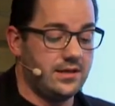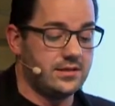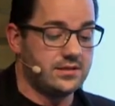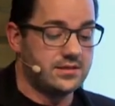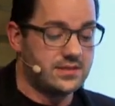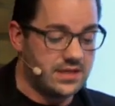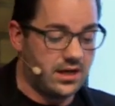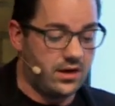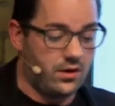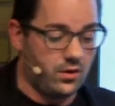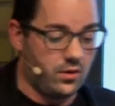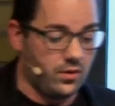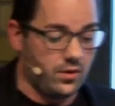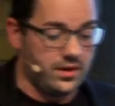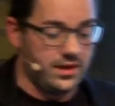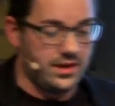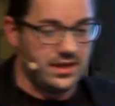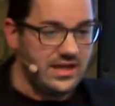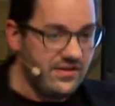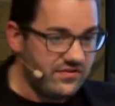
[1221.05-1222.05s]
So
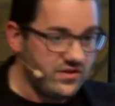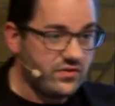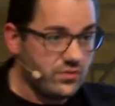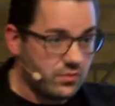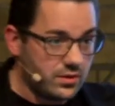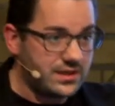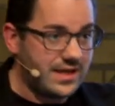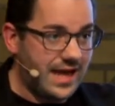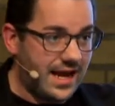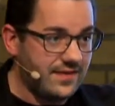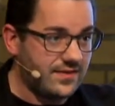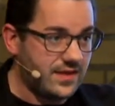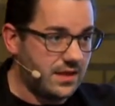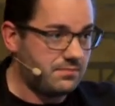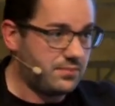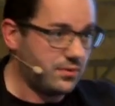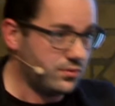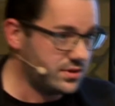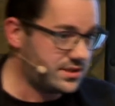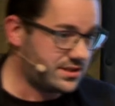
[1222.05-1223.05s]
even if you would gain
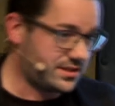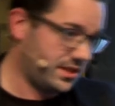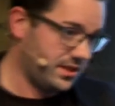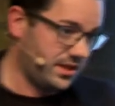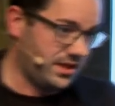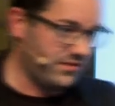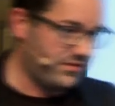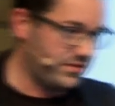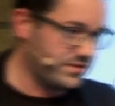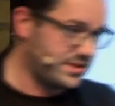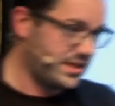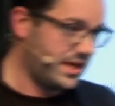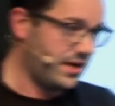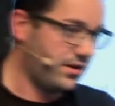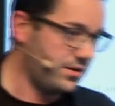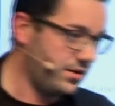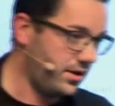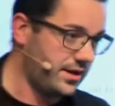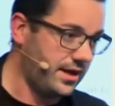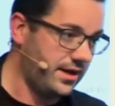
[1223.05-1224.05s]
that boost, if it's there
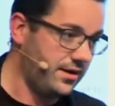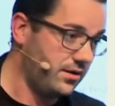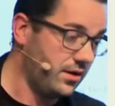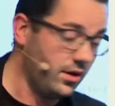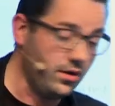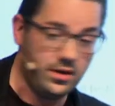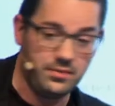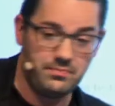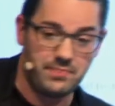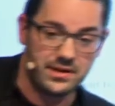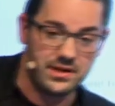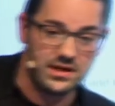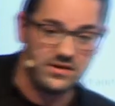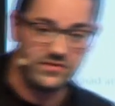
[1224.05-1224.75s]
or not, I don't know. But